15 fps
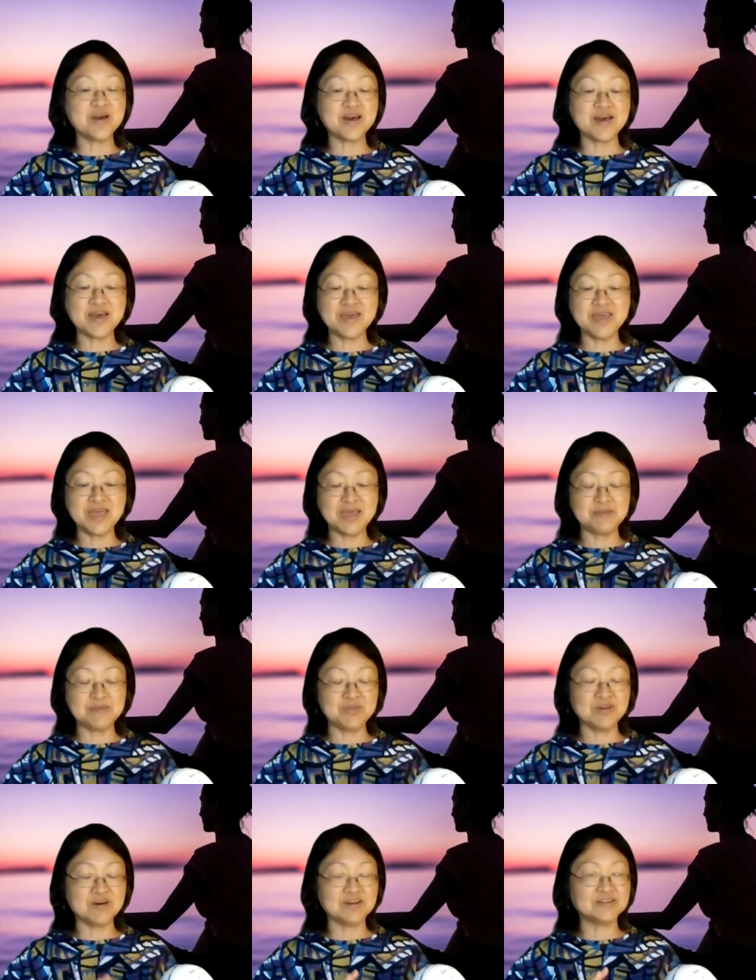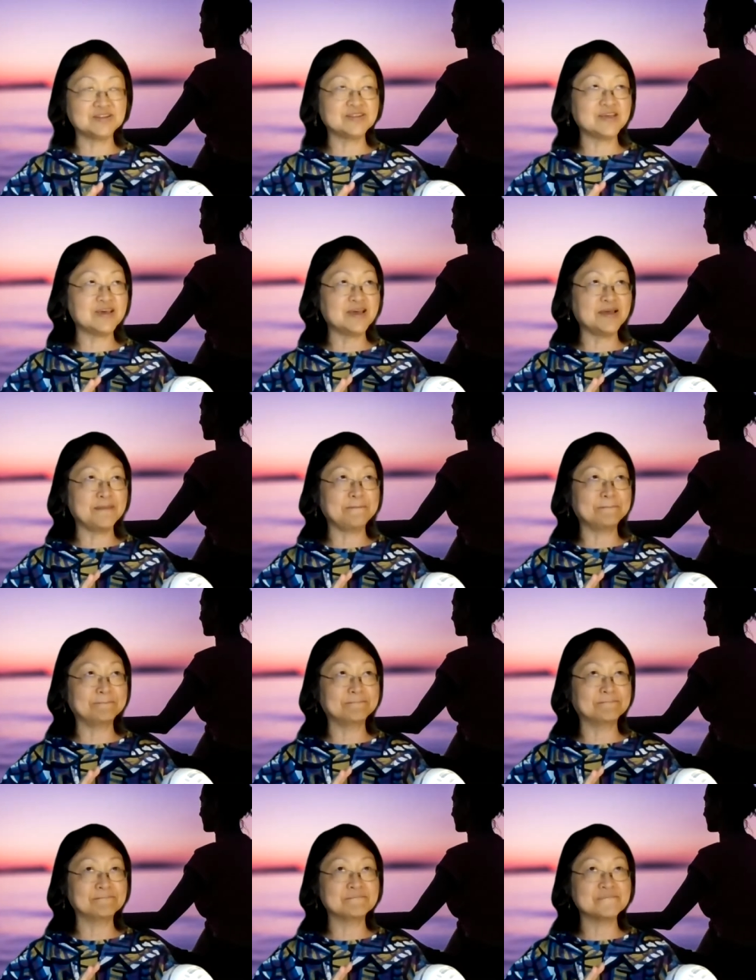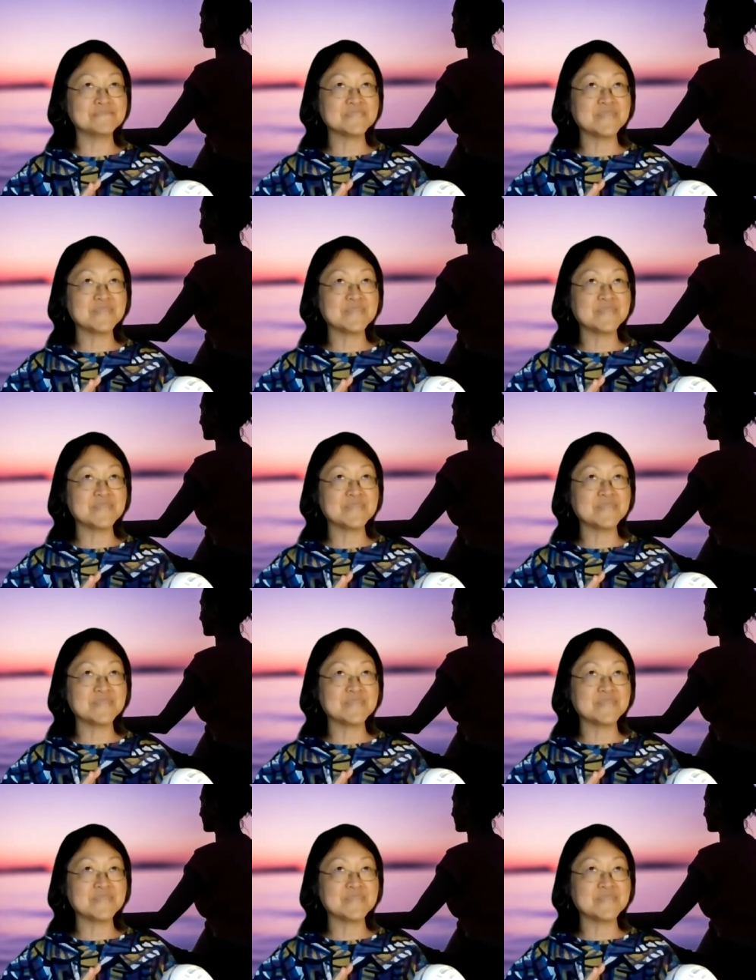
I am not I'm